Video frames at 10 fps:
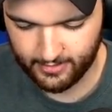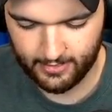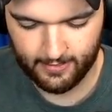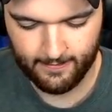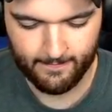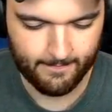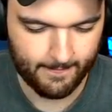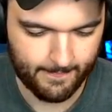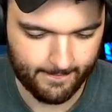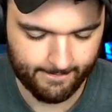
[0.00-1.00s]

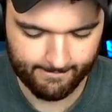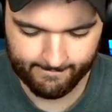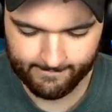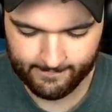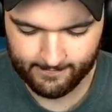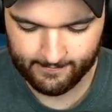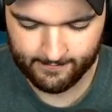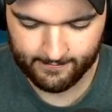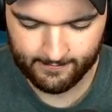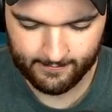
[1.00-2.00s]

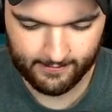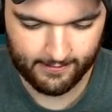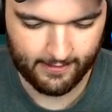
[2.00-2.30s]
Nobody speaks.